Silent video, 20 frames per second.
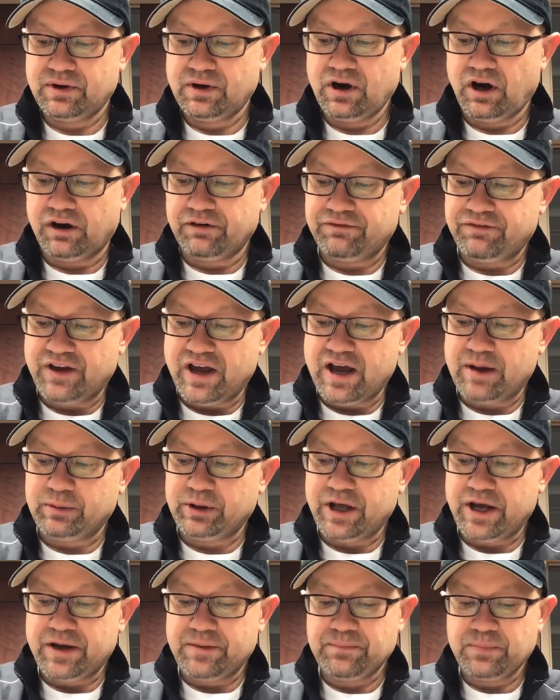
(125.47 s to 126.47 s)
Our
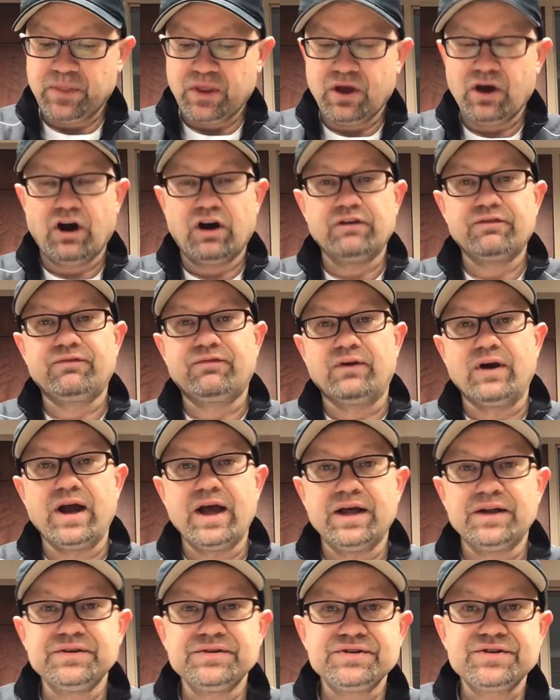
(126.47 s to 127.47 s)
family, our
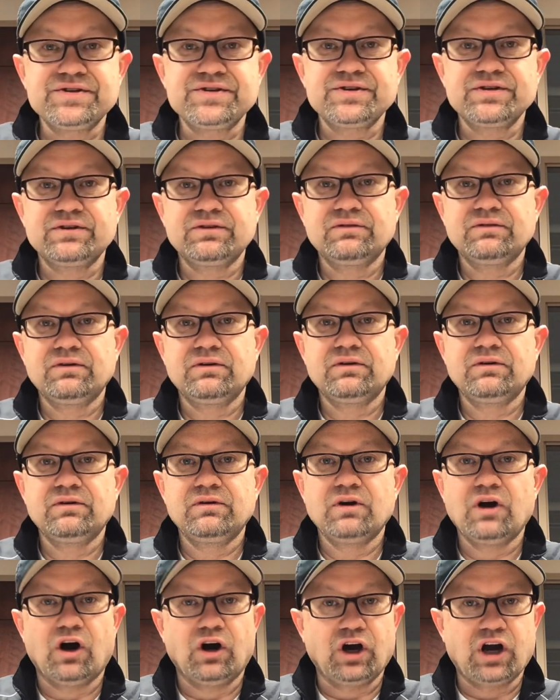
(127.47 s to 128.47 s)
friends,
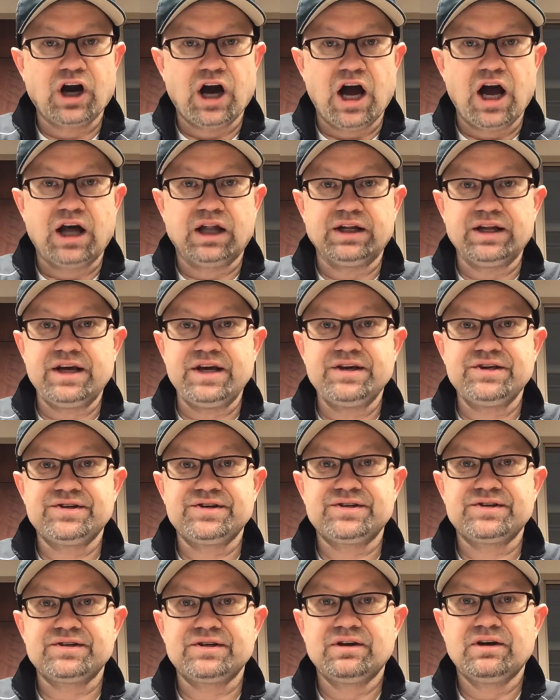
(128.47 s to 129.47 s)
our
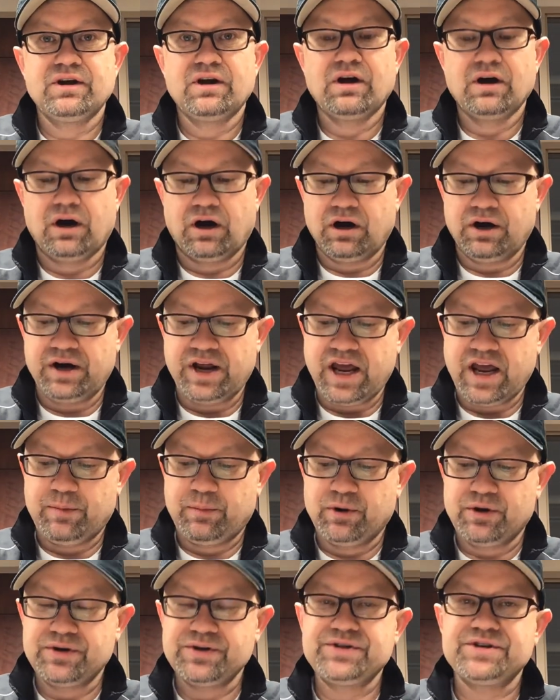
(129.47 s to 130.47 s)
colleagues, our
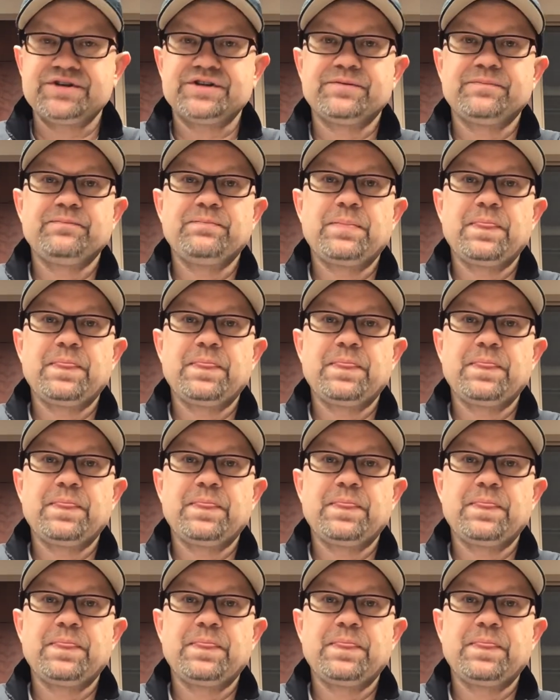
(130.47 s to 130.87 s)
neighbors,